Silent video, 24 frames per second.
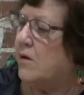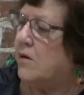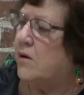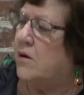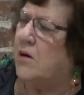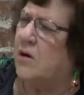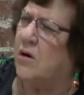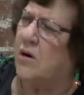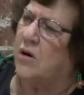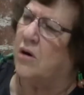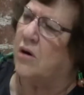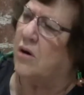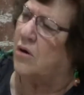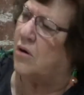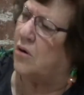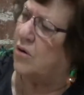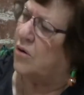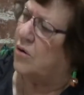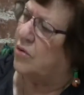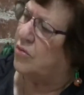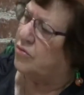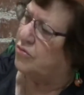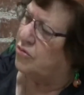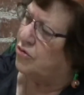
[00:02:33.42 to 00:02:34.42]

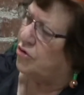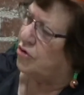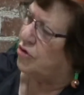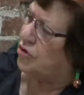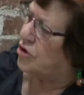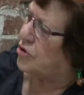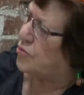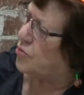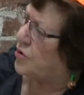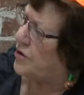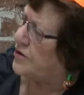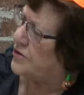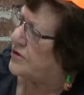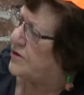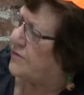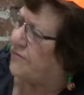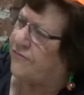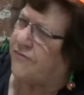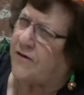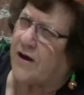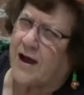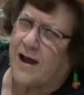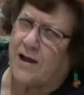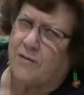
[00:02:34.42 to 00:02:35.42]
Oh, look what the
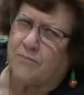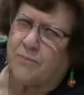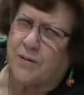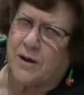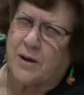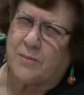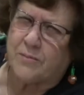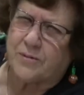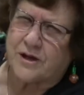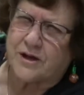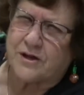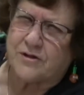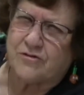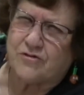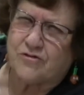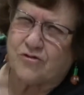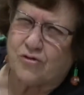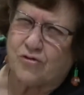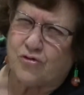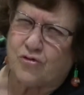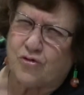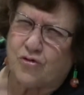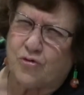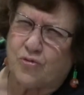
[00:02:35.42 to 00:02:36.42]
five pumpkins
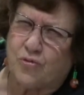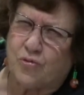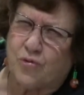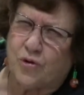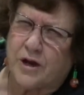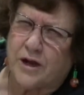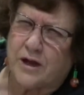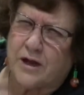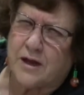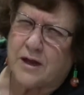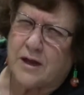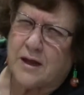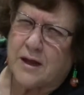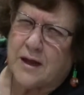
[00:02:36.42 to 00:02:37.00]
are doing.